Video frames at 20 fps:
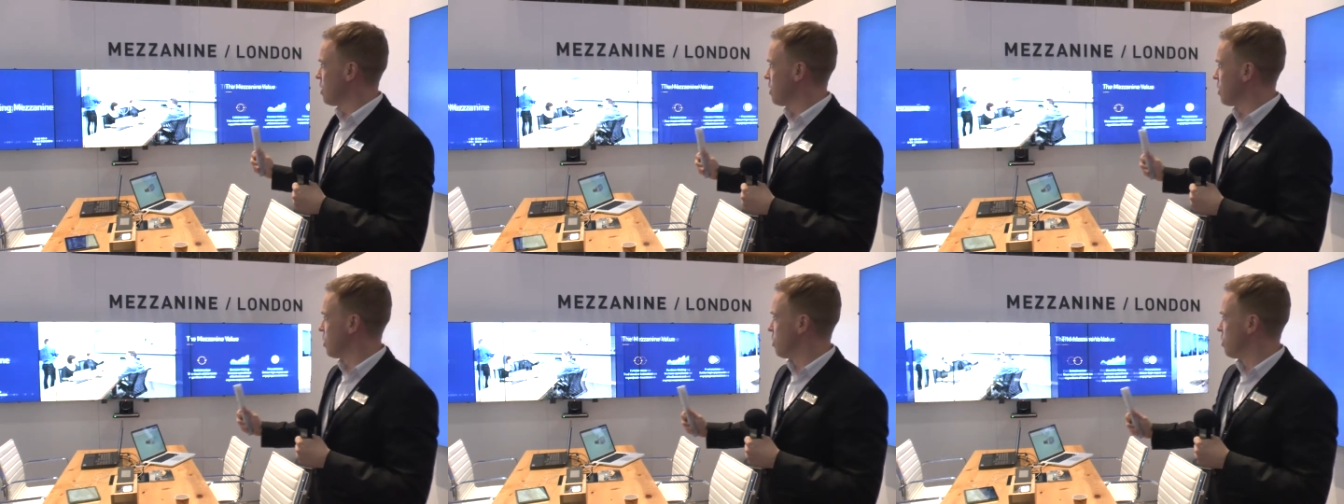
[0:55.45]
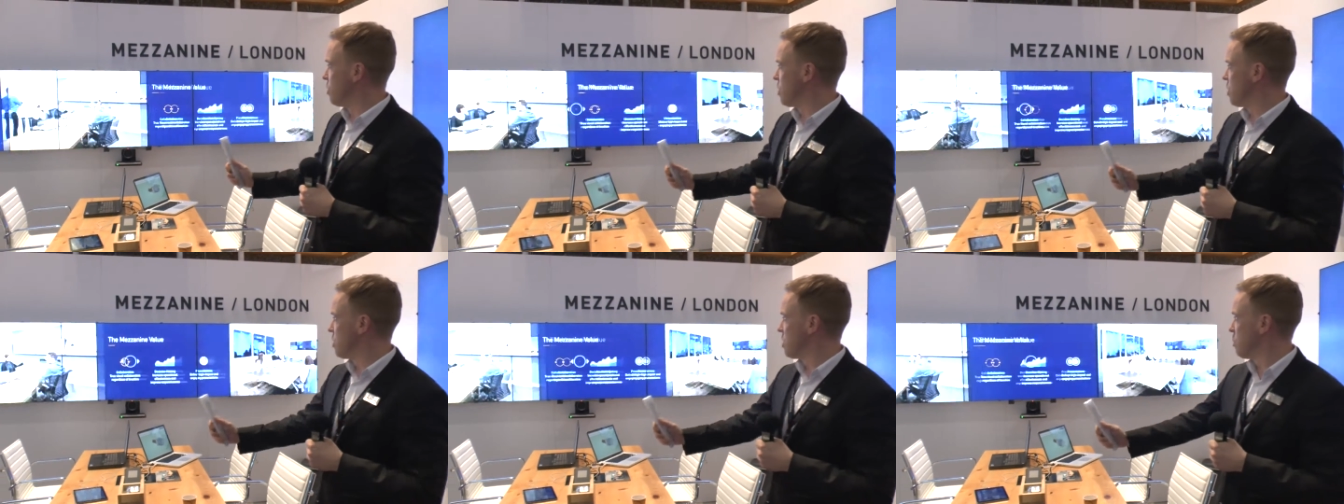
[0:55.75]
that
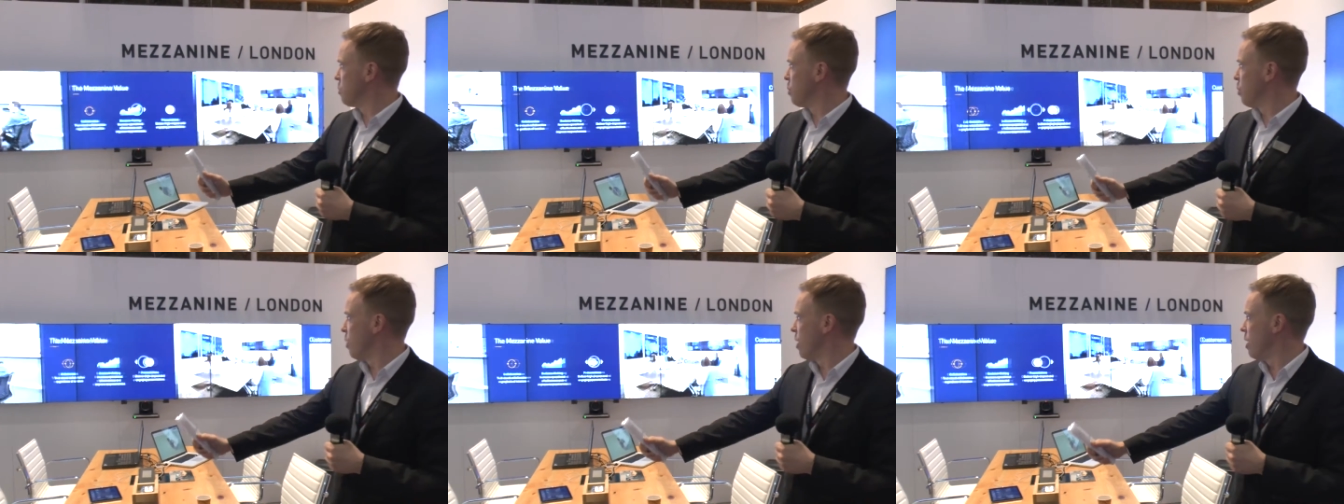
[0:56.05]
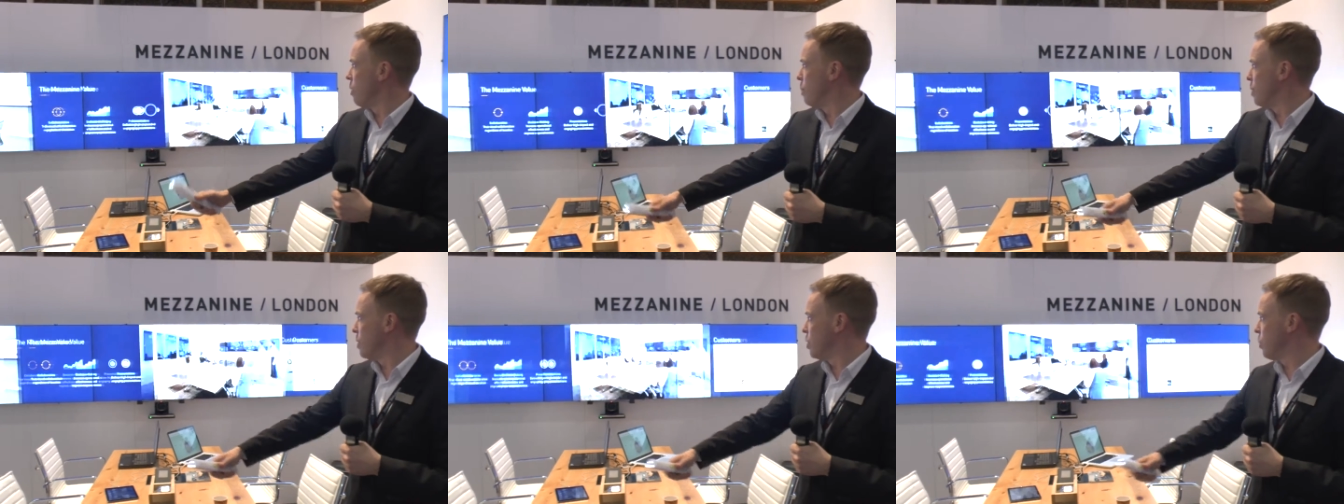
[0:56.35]
you can
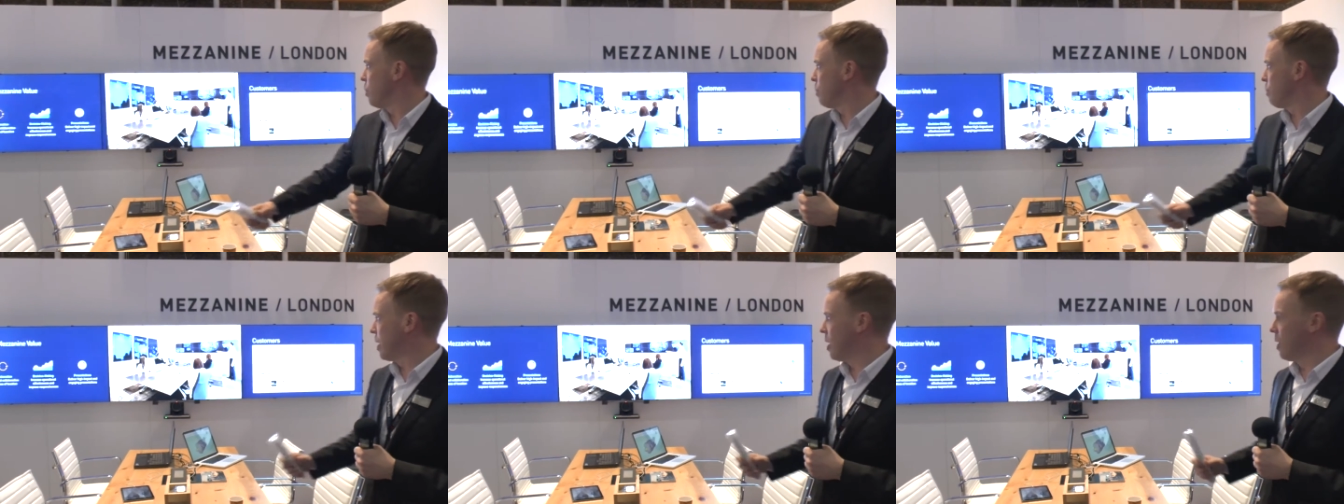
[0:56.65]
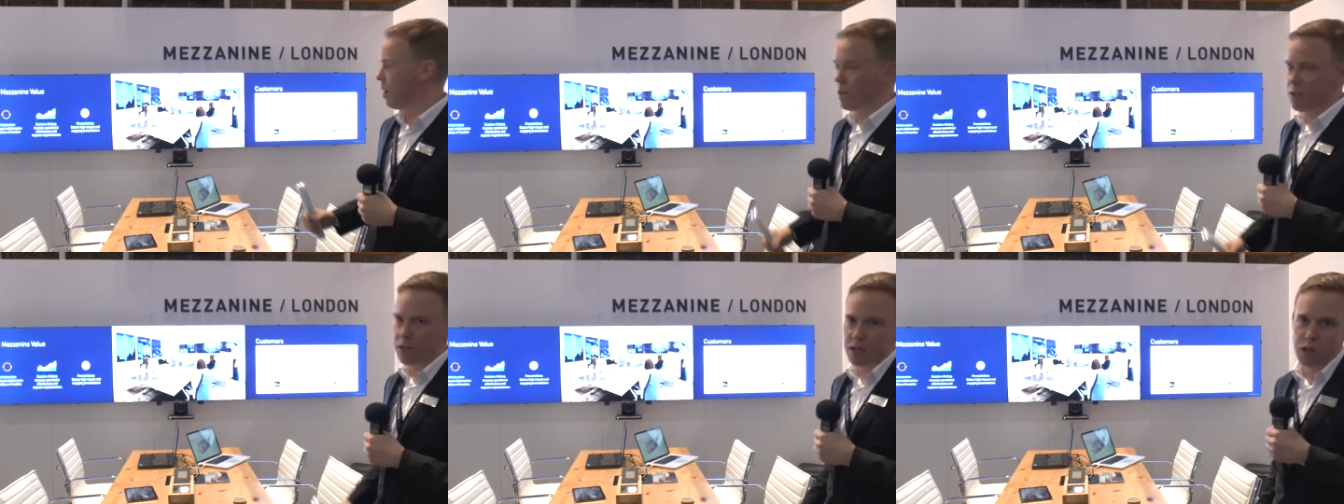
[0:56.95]
deploy
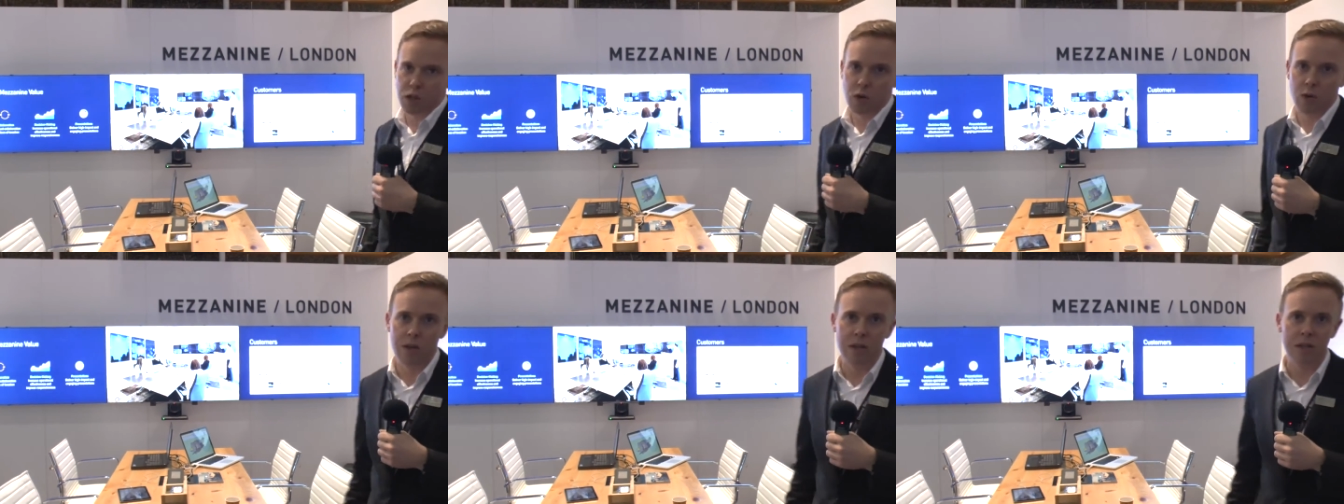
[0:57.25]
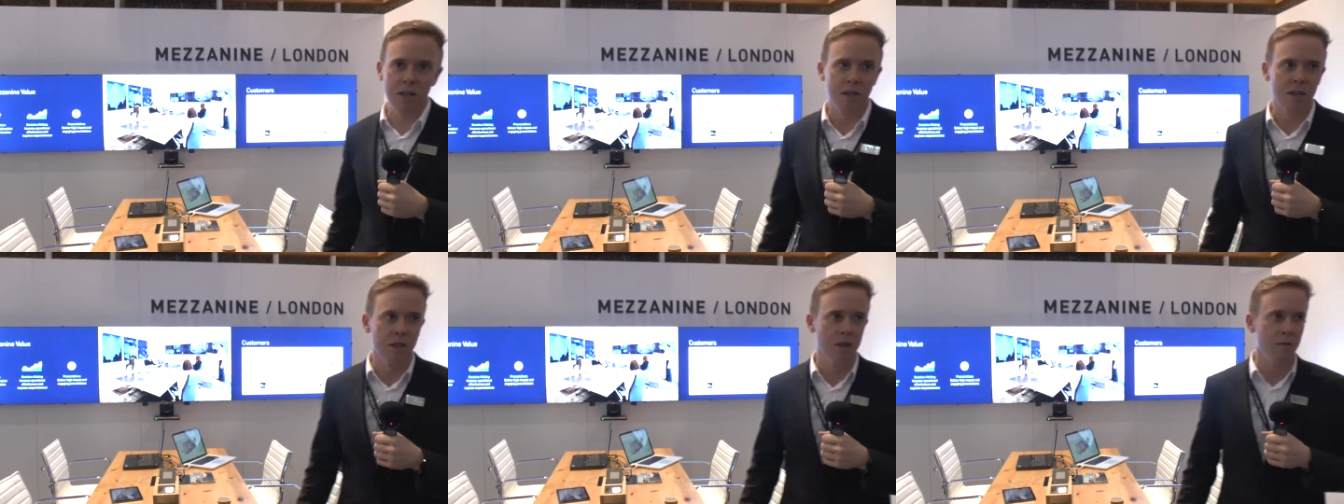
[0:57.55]
behind the
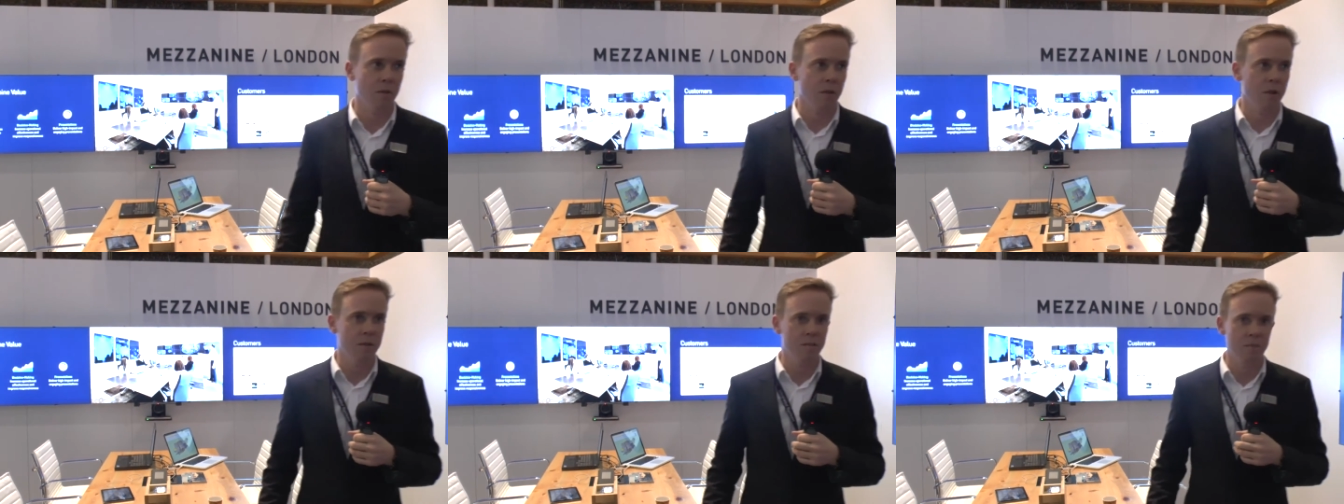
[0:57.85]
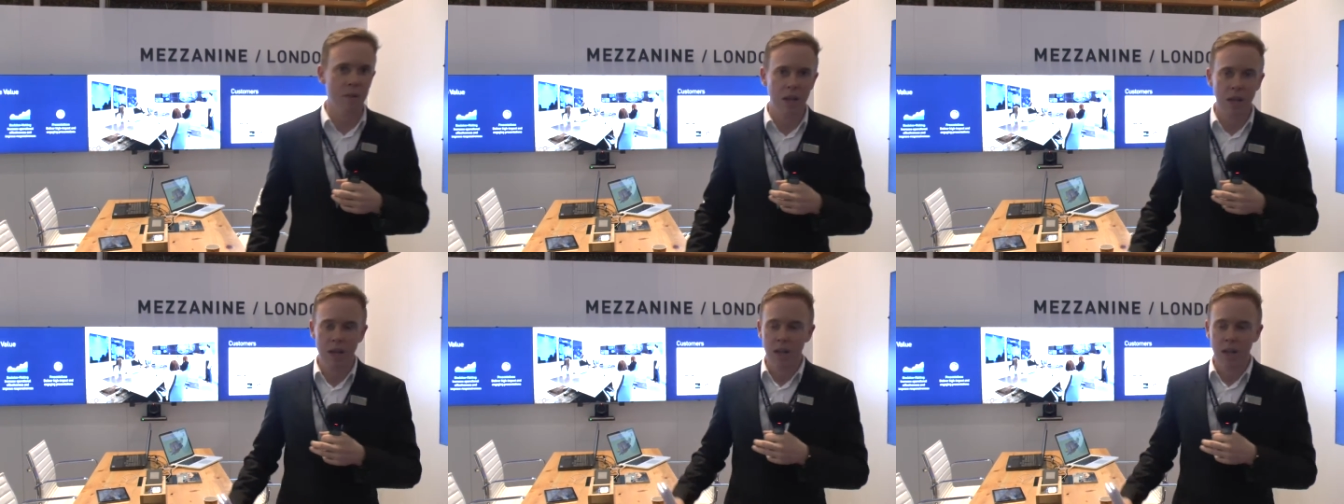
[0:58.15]
screens in your room.